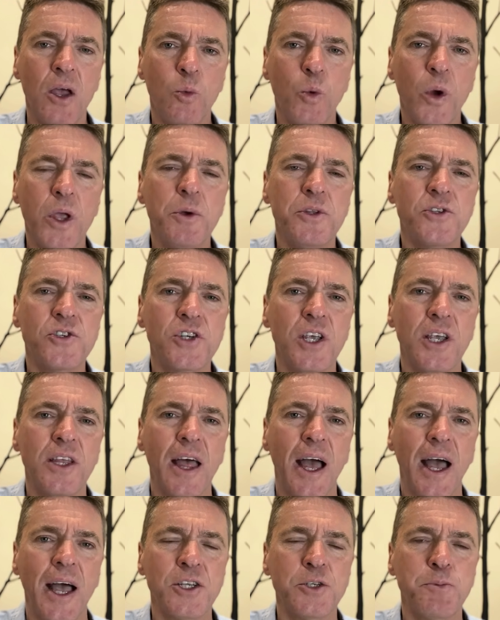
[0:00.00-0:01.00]
we would see
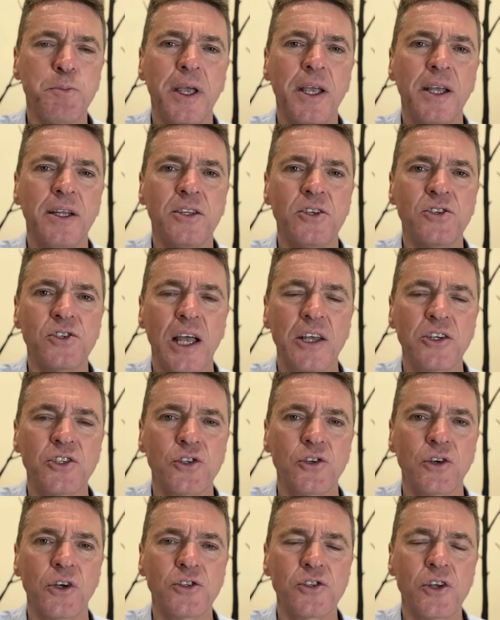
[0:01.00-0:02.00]
that as being
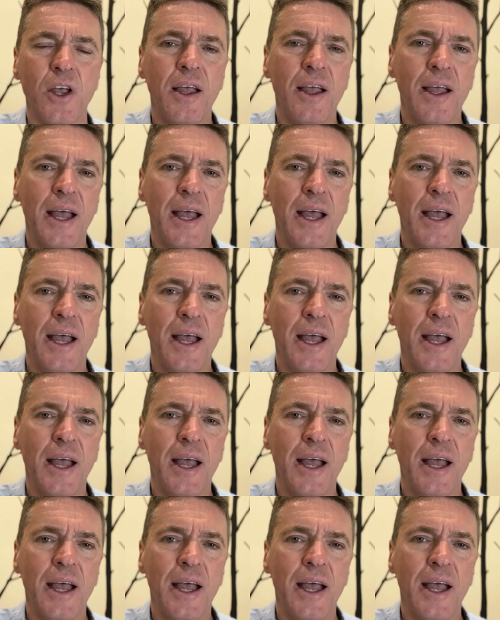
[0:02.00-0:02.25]
disastrous.